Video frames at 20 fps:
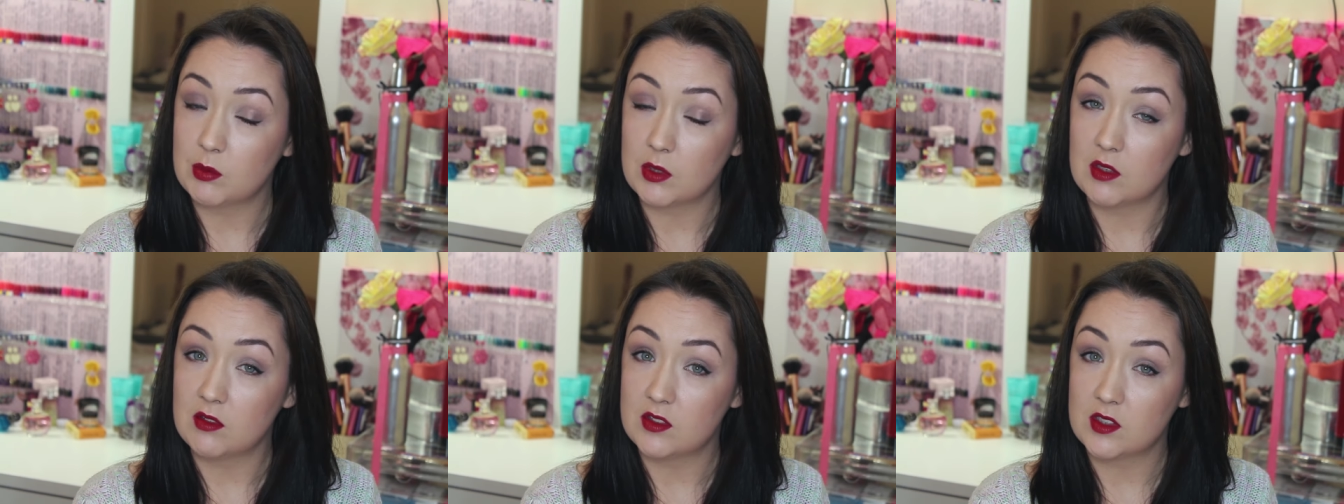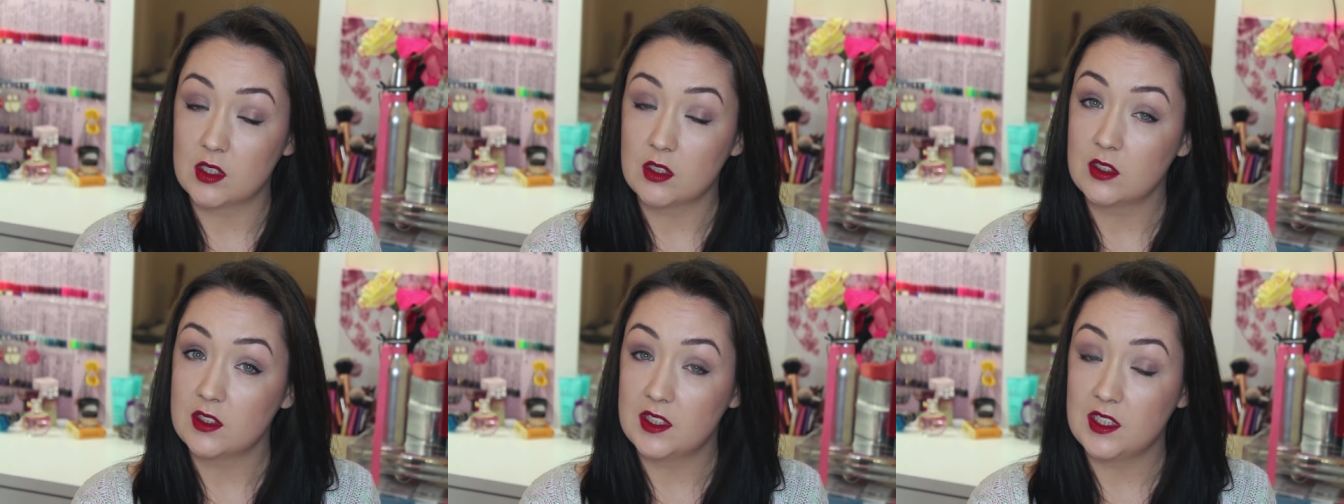but I've
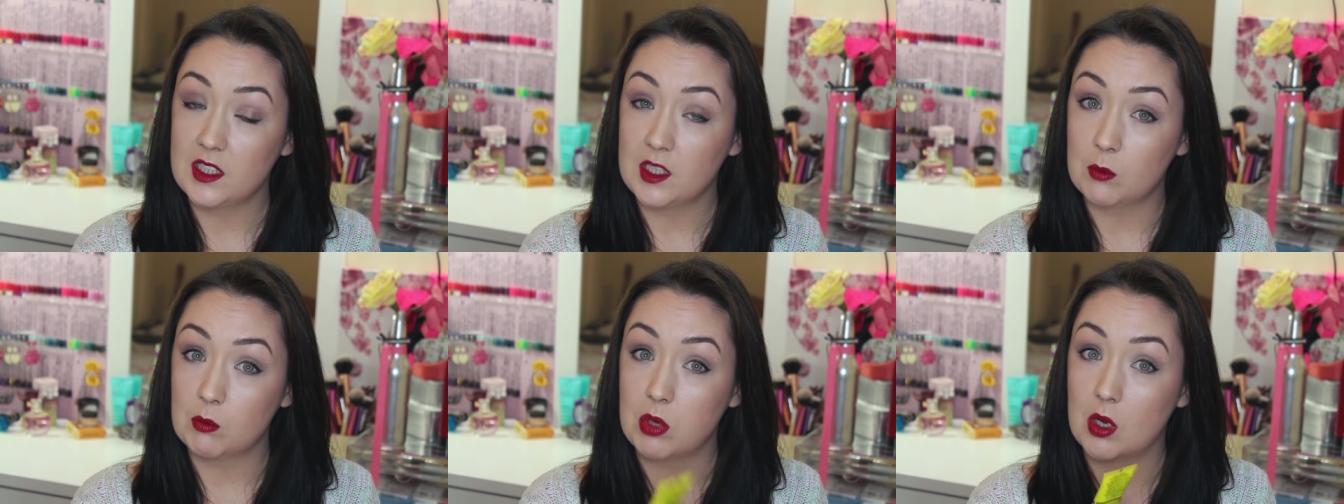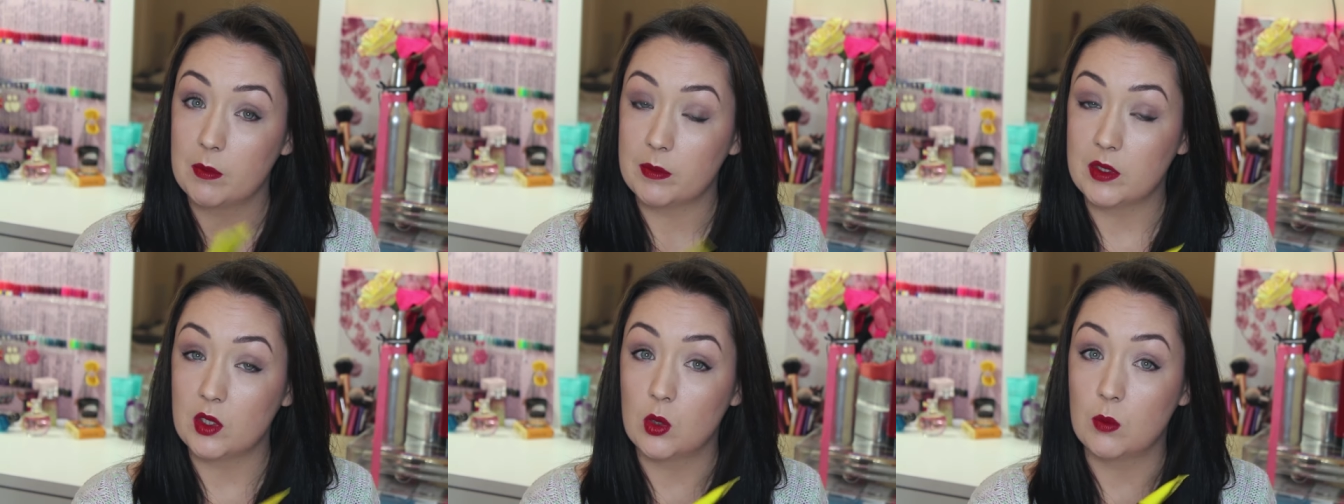started seeing it
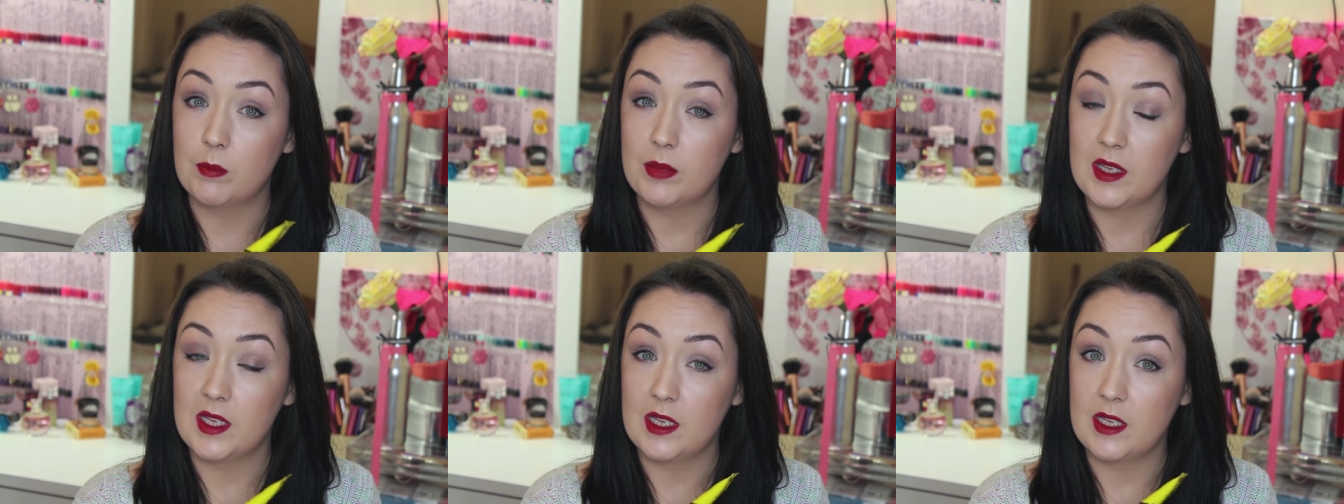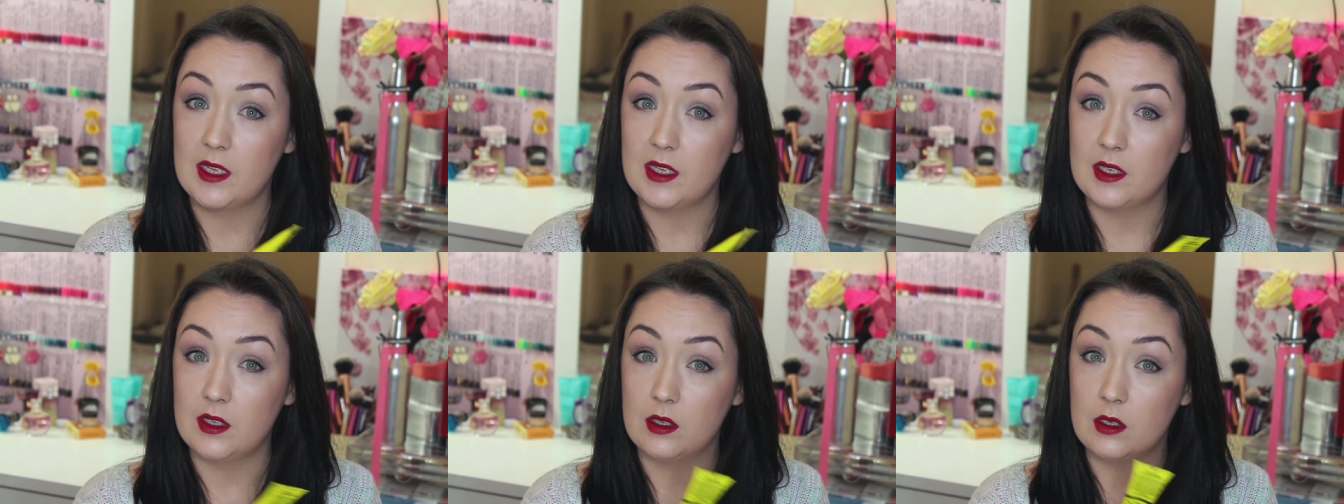popping up
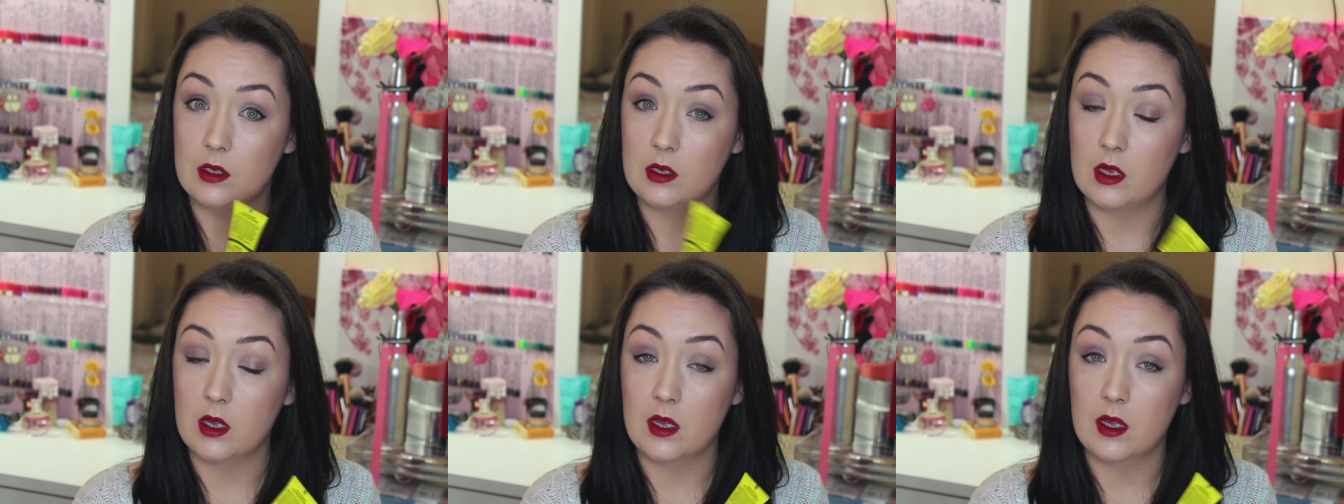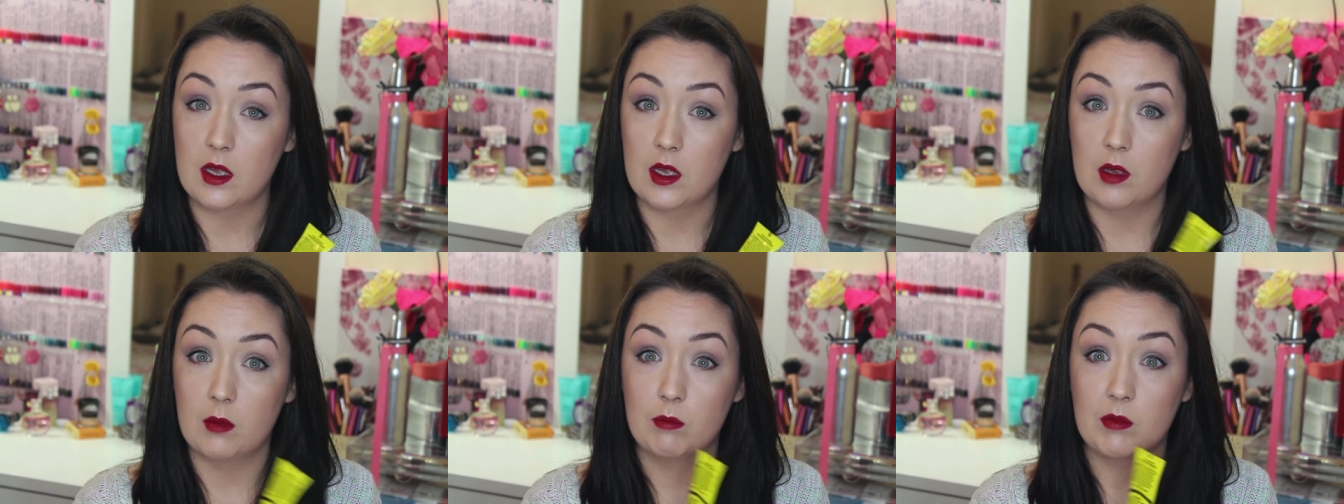in
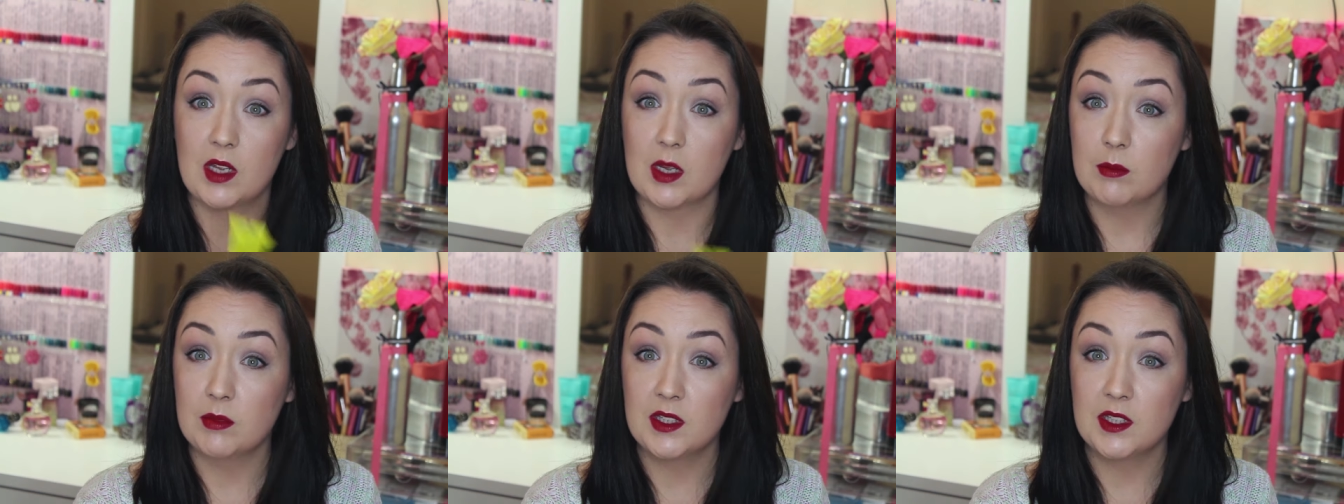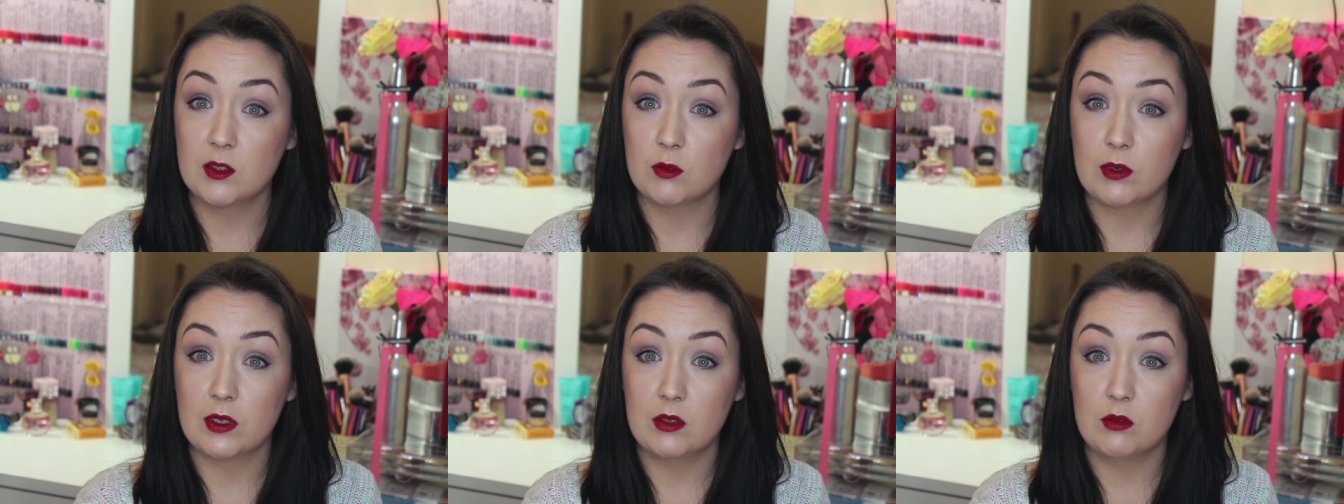um
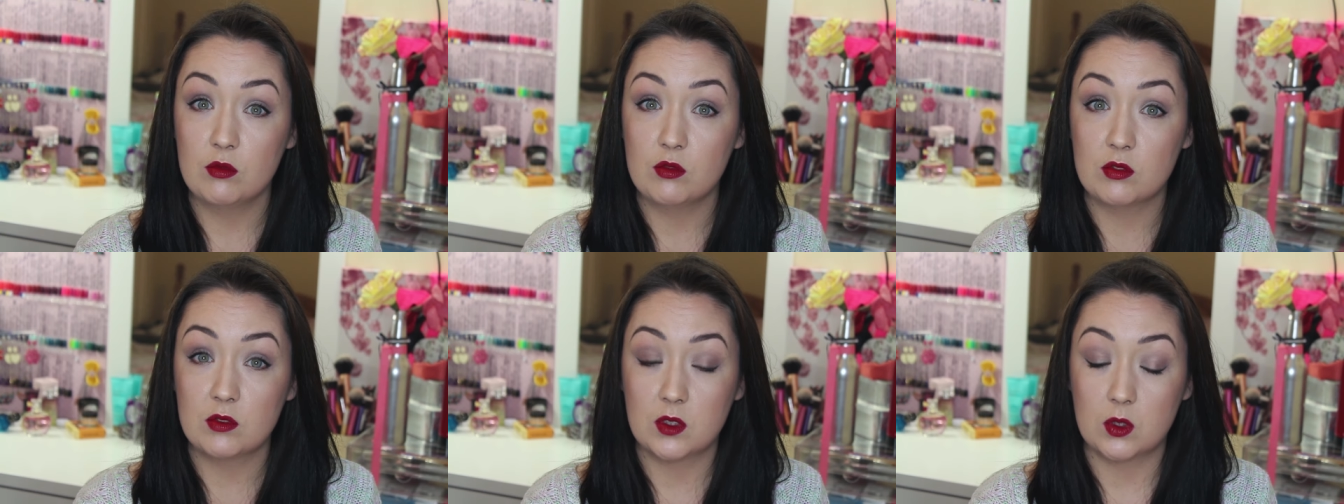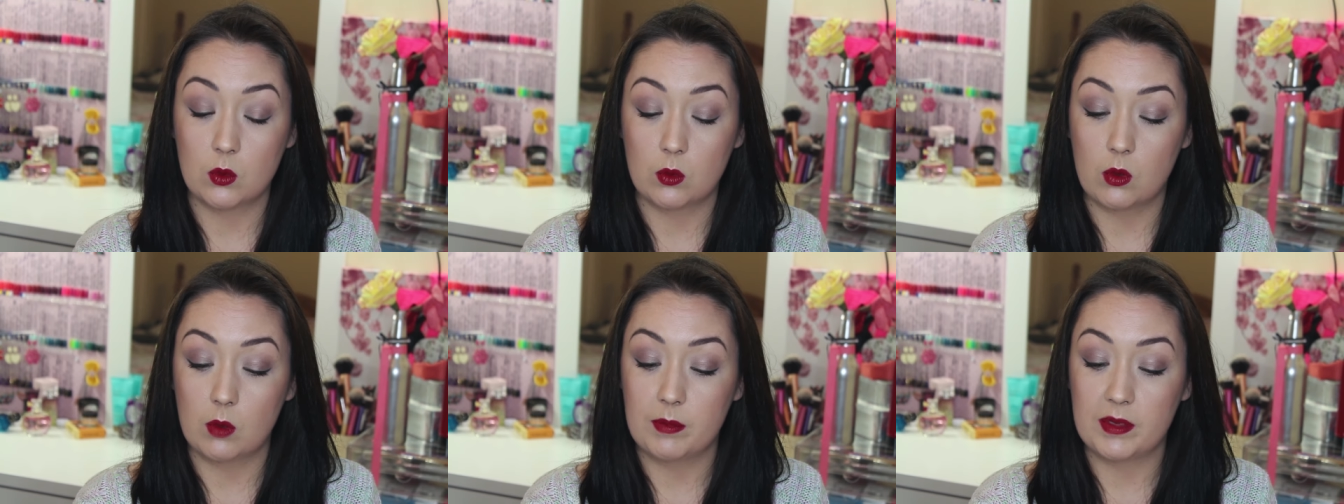chemists around,
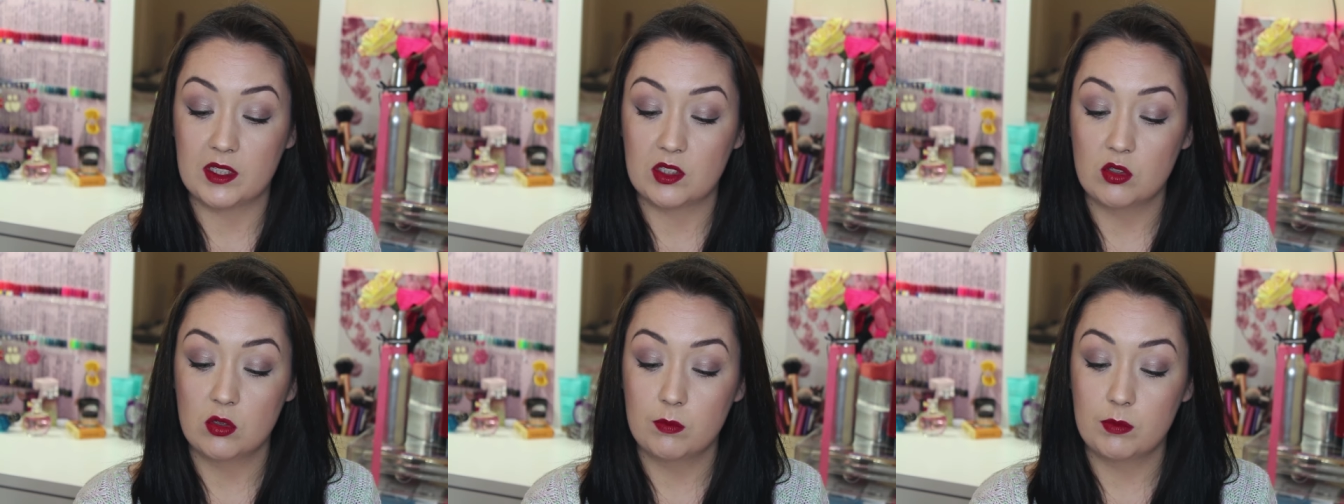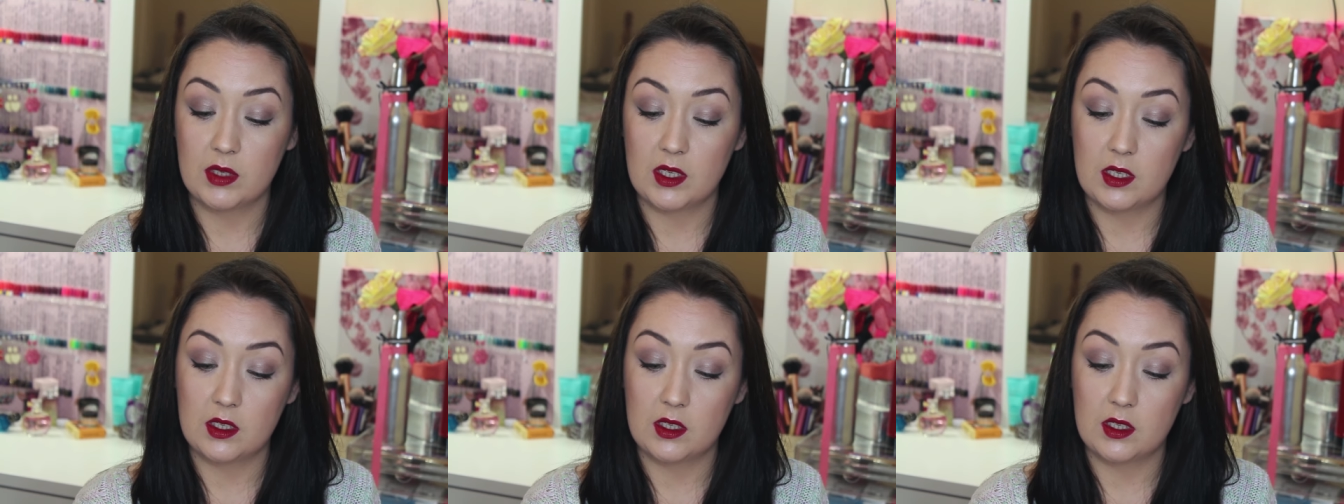so I picked it up.